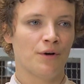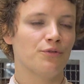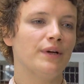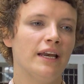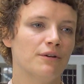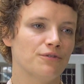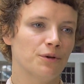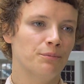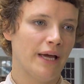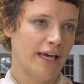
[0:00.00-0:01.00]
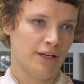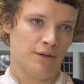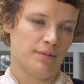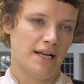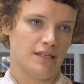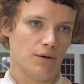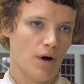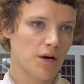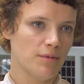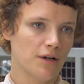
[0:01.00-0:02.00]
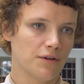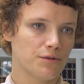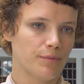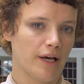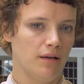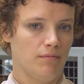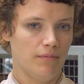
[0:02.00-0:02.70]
know if we need a full ban on plastic water bottles, but